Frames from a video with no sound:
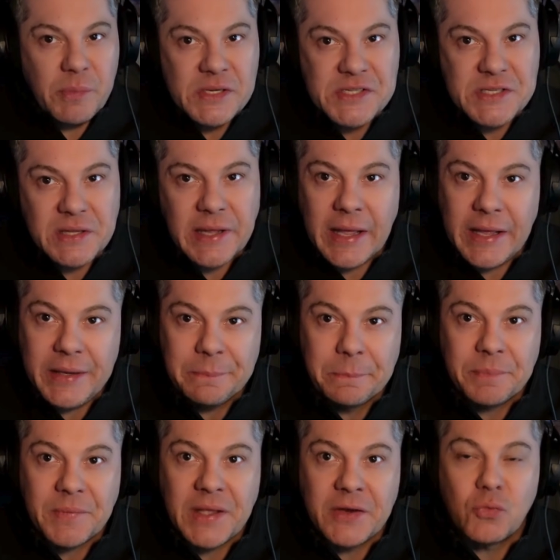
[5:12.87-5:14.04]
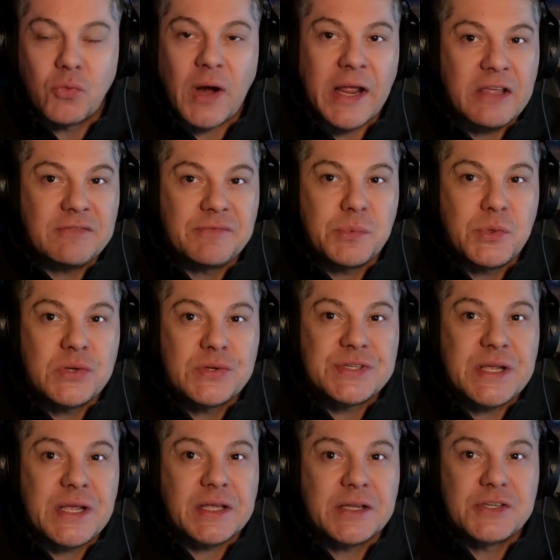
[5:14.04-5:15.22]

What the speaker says: and delay in rave music